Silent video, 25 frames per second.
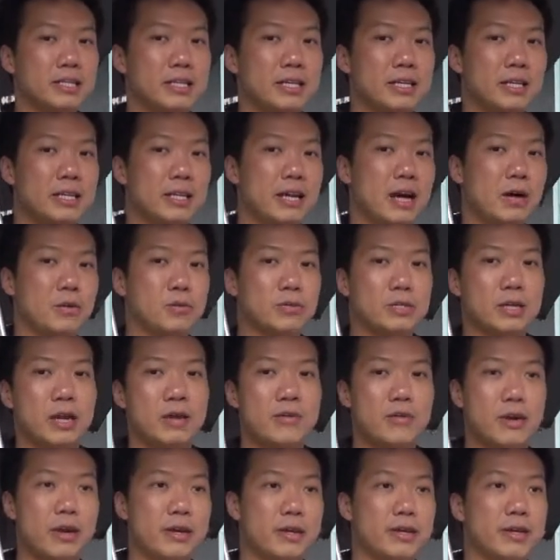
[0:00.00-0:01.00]
the
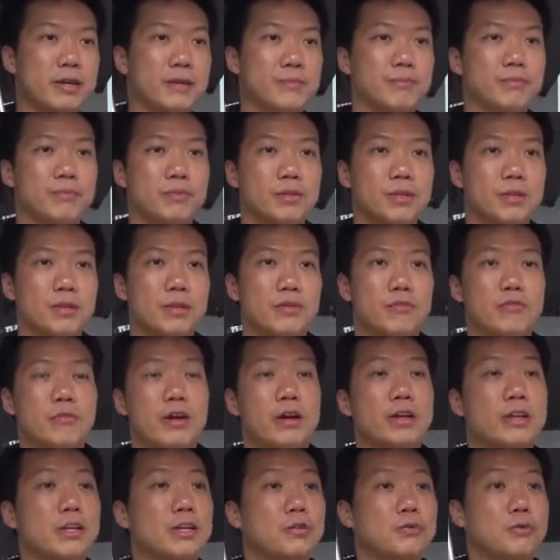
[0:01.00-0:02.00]
outside right here.
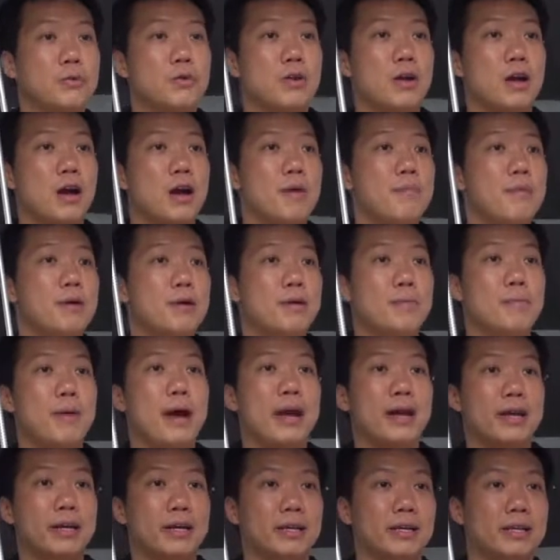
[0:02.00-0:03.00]
Frontage we don't know. How about the
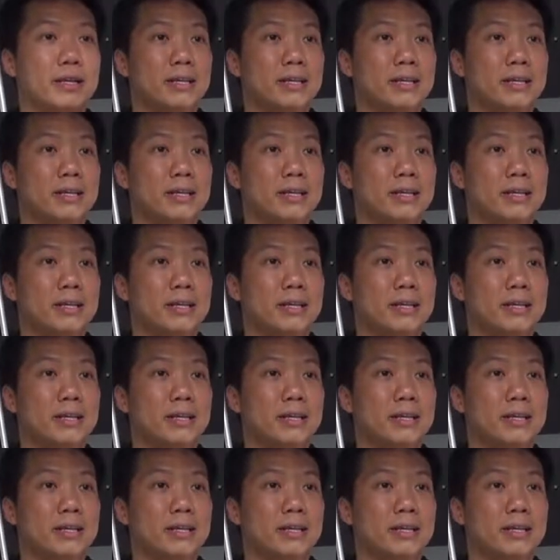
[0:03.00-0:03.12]
back?